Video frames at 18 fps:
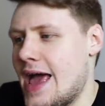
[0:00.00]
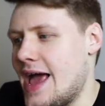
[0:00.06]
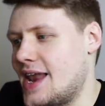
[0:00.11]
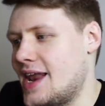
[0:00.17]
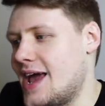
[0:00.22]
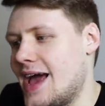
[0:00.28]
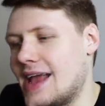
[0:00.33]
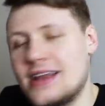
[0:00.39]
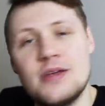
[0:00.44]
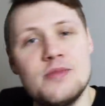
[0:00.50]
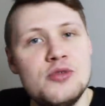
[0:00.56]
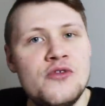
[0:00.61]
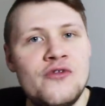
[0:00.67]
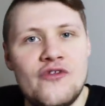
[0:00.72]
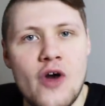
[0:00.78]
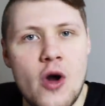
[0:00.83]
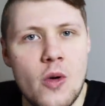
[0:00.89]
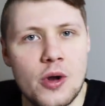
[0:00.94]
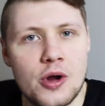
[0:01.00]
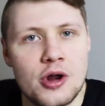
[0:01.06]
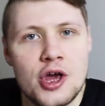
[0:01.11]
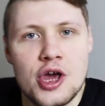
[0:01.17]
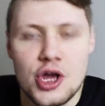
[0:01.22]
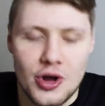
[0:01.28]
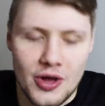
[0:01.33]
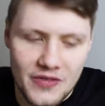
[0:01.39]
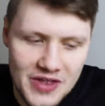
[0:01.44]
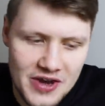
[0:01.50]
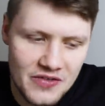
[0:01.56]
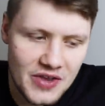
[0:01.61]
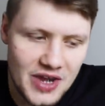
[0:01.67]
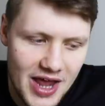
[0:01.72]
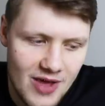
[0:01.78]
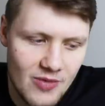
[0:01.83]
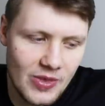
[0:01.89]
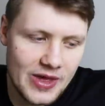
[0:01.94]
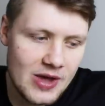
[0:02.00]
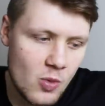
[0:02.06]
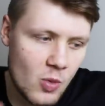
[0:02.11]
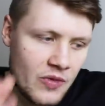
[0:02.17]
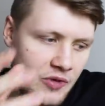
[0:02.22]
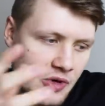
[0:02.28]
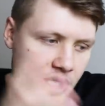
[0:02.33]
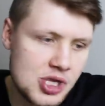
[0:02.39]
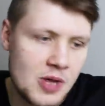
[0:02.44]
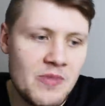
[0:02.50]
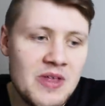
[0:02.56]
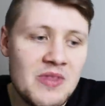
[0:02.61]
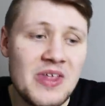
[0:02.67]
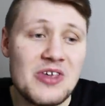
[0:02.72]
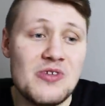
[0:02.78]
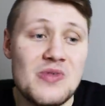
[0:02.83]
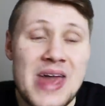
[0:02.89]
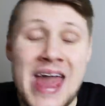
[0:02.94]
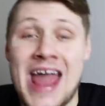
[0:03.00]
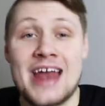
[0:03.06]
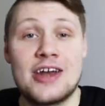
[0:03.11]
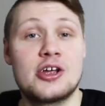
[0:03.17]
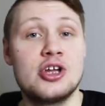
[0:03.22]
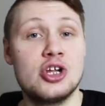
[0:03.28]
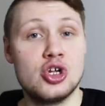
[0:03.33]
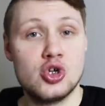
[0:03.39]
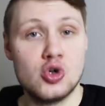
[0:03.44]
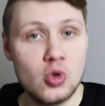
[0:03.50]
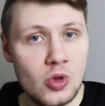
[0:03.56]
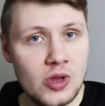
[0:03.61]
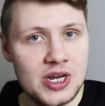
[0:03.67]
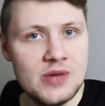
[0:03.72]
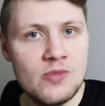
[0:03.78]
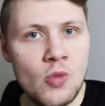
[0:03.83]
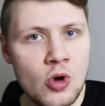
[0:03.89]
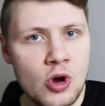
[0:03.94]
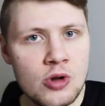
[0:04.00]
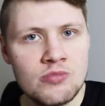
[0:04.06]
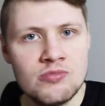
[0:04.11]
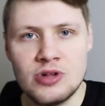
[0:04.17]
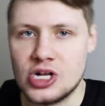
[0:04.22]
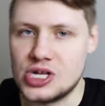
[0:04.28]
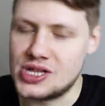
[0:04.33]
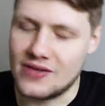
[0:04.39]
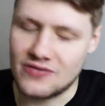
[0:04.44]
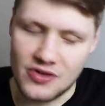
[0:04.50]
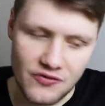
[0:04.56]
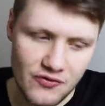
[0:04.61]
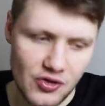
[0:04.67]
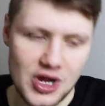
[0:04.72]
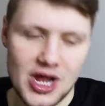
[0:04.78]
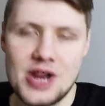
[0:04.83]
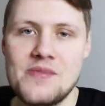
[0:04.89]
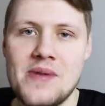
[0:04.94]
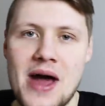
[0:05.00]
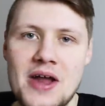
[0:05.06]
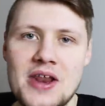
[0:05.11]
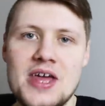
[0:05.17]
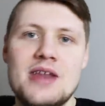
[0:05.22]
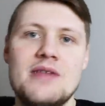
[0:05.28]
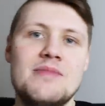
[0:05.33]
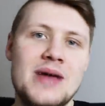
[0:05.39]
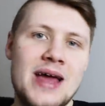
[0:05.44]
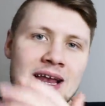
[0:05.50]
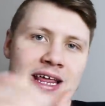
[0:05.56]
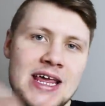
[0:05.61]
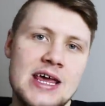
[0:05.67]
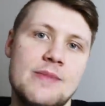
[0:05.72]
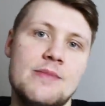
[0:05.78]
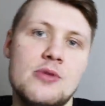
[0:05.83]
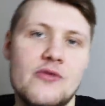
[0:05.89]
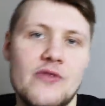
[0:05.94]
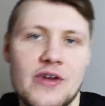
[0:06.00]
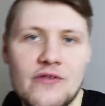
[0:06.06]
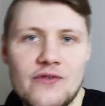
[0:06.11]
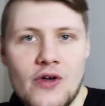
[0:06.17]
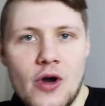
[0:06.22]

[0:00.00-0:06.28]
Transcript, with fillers: and I had to move forward. And at the end of the day, like, when there's something that you can't control anymore, just have to forget about it and keep moving